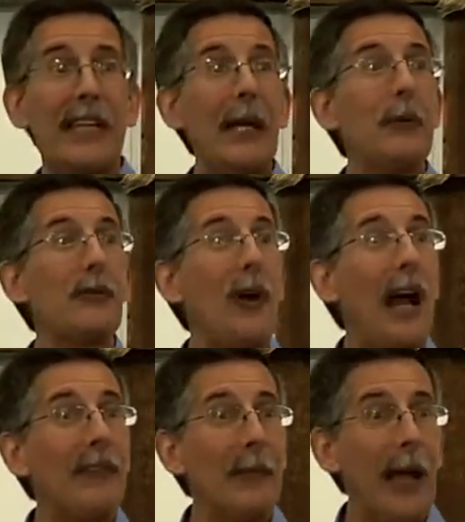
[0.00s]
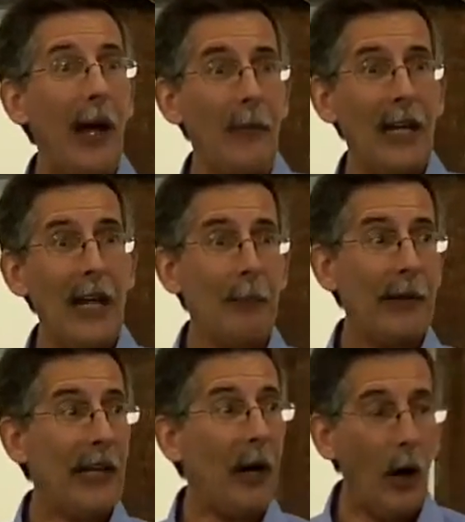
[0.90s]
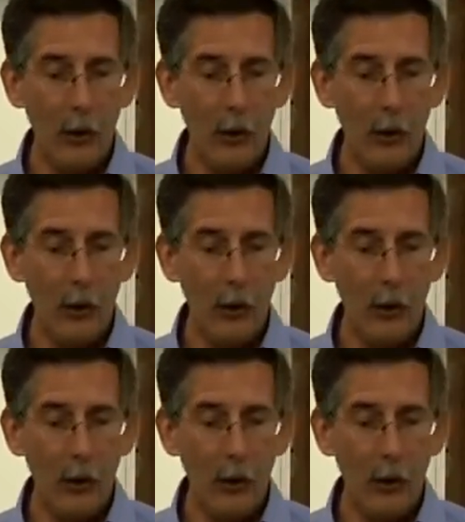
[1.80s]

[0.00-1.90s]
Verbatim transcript: said He would drive them out. But they